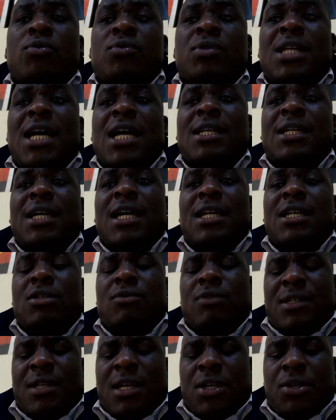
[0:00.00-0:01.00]
you start any
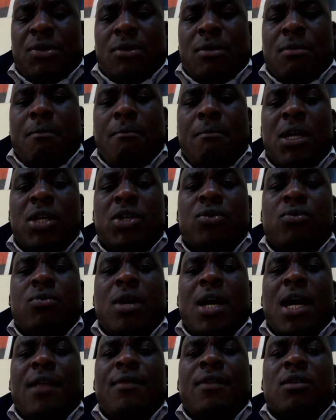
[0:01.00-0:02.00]
transaction, make
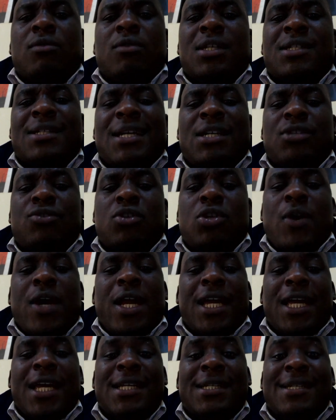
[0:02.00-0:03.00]
sure the transaction you
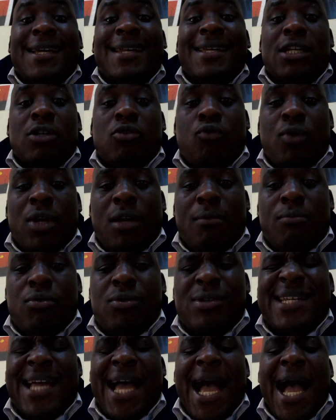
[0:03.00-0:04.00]
are entering in
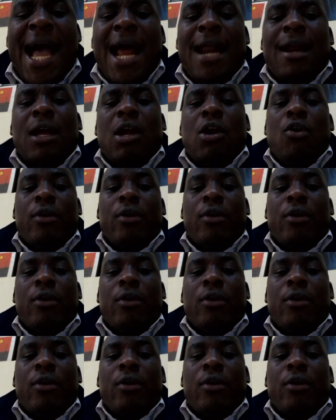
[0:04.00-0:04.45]
QuickBooks are